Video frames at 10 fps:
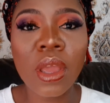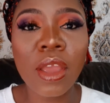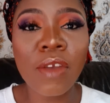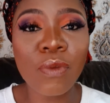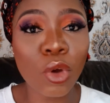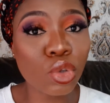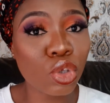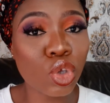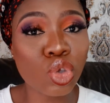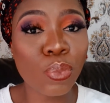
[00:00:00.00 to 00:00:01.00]
if you want to
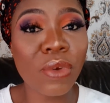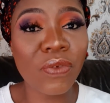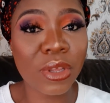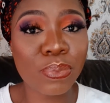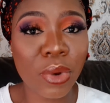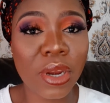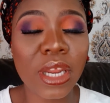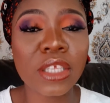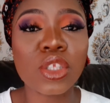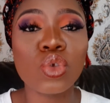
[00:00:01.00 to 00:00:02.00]
use it to prevent
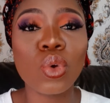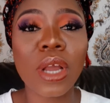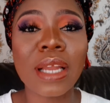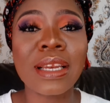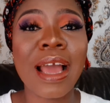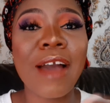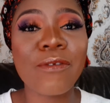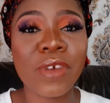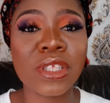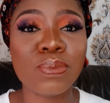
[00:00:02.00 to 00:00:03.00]
pregnancy, you can
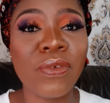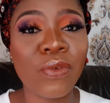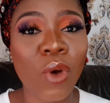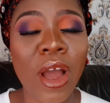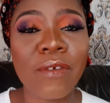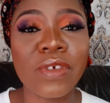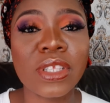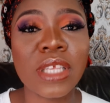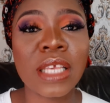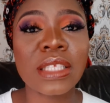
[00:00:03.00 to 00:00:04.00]
have it before having
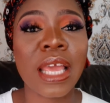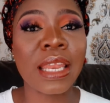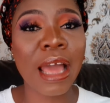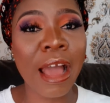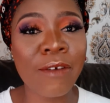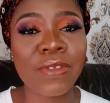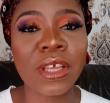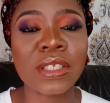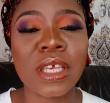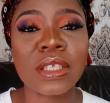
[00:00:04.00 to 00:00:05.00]
sex and
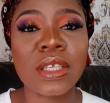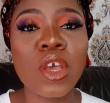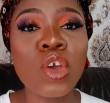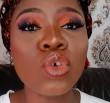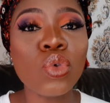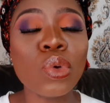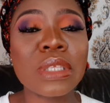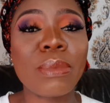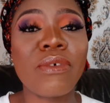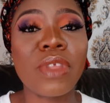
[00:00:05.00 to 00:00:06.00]
after sex.
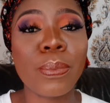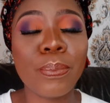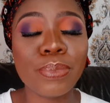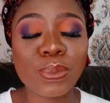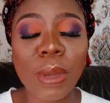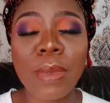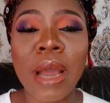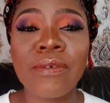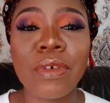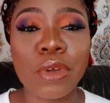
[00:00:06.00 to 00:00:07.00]
Some of the sperm
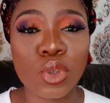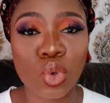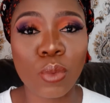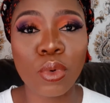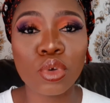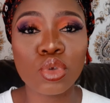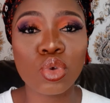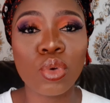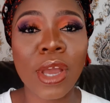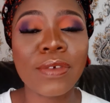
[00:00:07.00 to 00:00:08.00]
are very stubborn, so
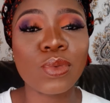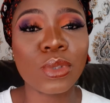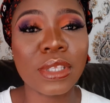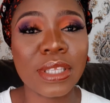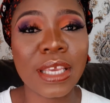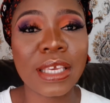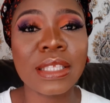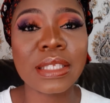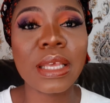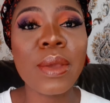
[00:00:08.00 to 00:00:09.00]
you have to take it
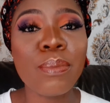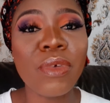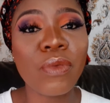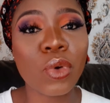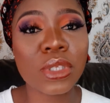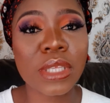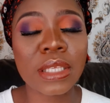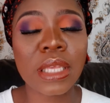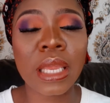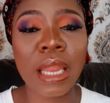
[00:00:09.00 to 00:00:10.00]
before
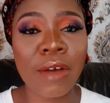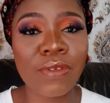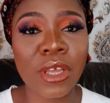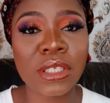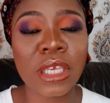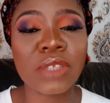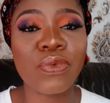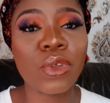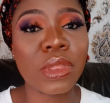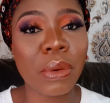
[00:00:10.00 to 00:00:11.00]
sex and after sex
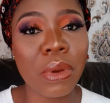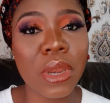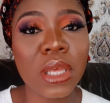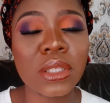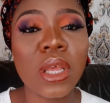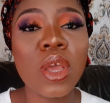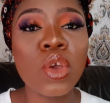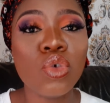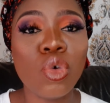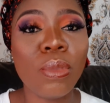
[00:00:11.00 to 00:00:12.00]
for 3 days.
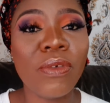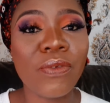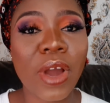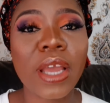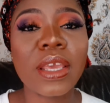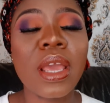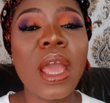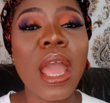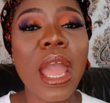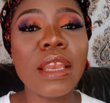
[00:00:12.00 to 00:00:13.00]
You'll be fine.
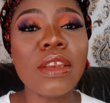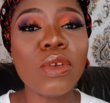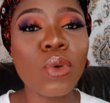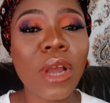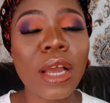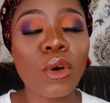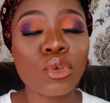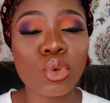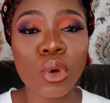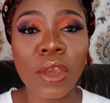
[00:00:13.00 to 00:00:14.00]
And you can
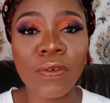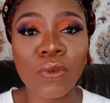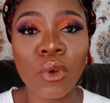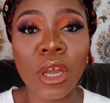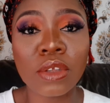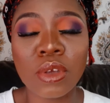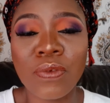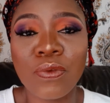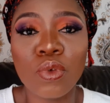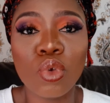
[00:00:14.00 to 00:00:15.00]
also, if
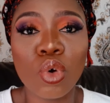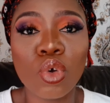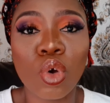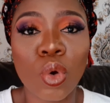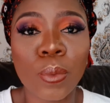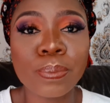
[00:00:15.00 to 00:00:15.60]
you know your,